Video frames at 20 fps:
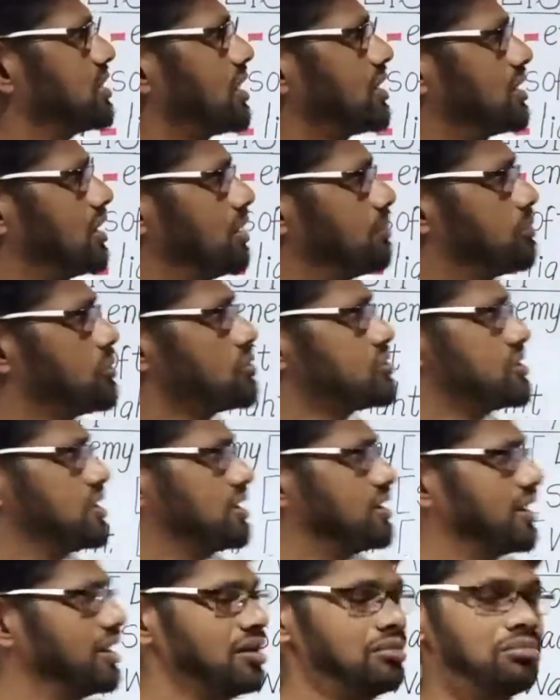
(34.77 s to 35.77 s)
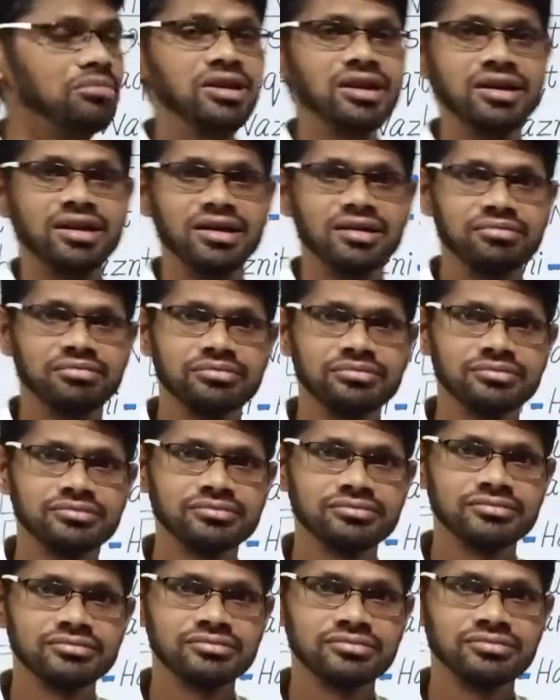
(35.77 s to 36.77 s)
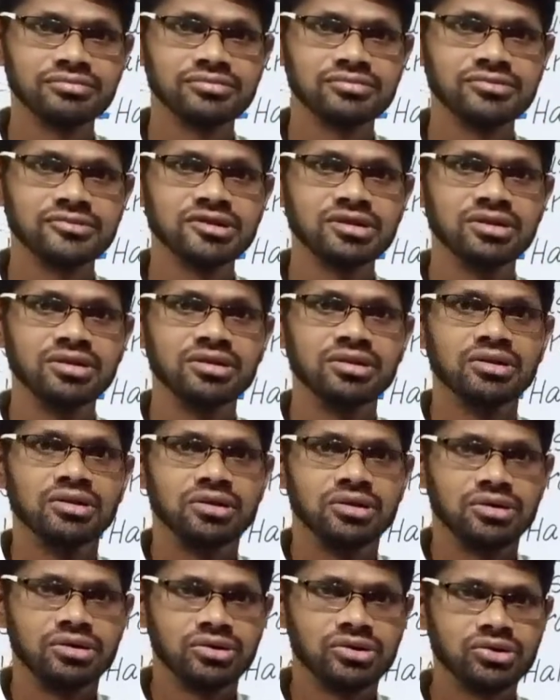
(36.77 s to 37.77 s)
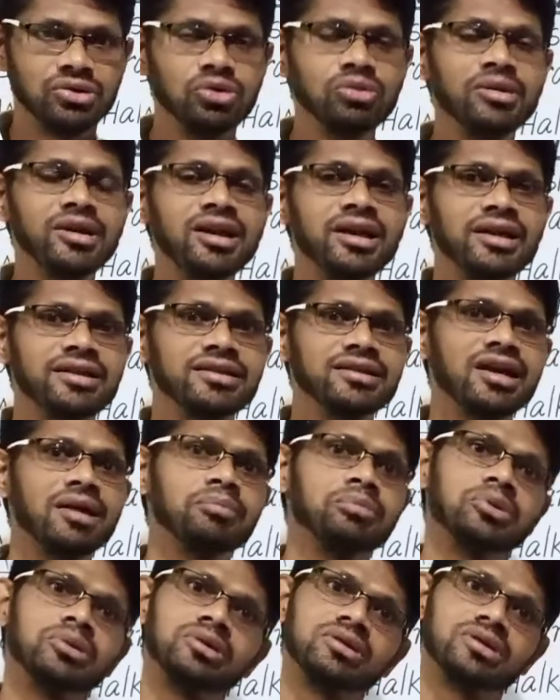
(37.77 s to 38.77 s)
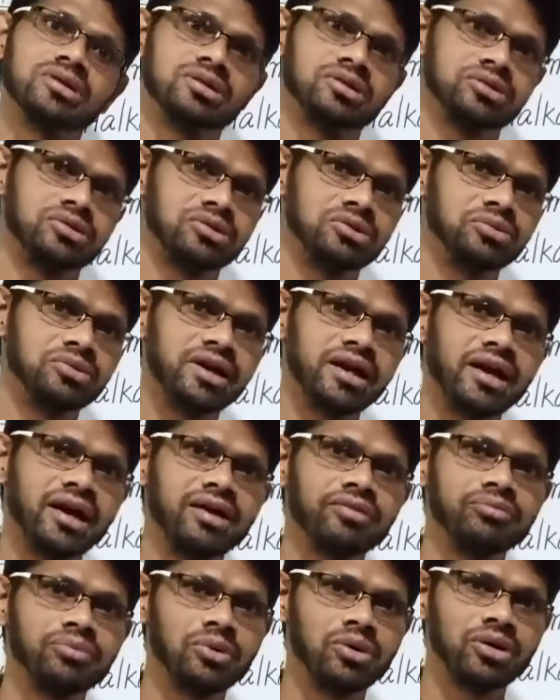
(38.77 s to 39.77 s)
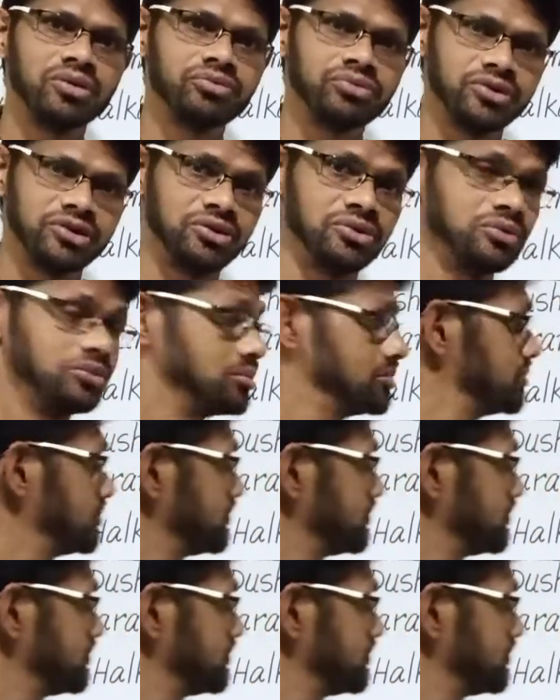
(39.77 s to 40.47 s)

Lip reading: are opposite in meaning. So many examples today I have brought for you.